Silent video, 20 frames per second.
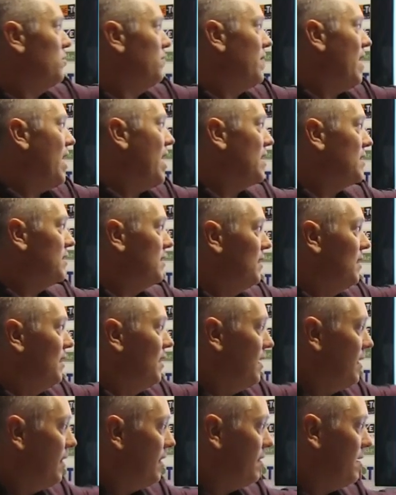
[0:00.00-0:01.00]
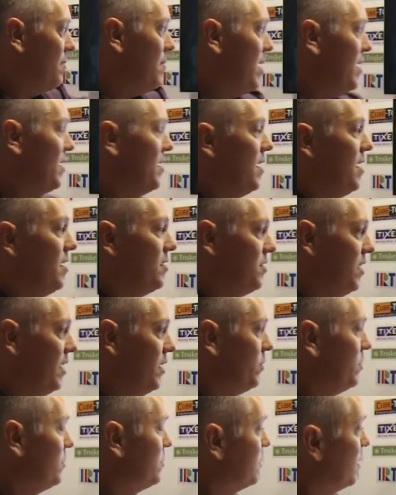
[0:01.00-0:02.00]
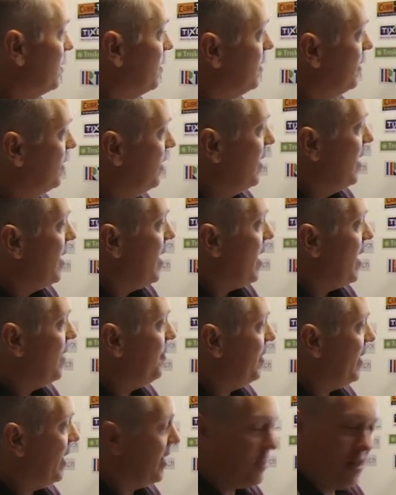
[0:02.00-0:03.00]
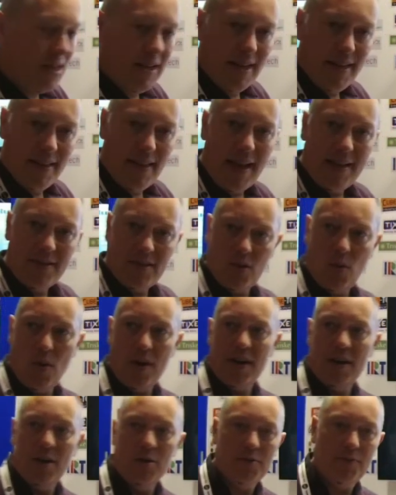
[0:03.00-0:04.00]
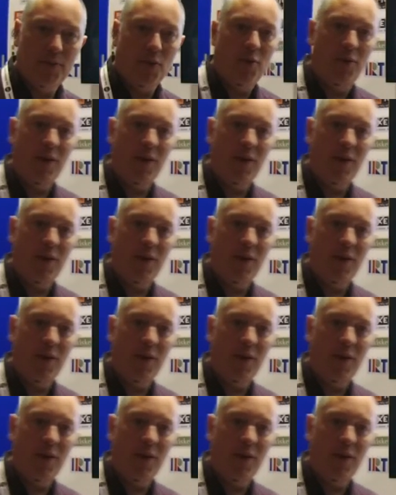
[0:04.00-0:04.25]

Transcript: of that, they make a, a sequencer and then actually that's quite a useful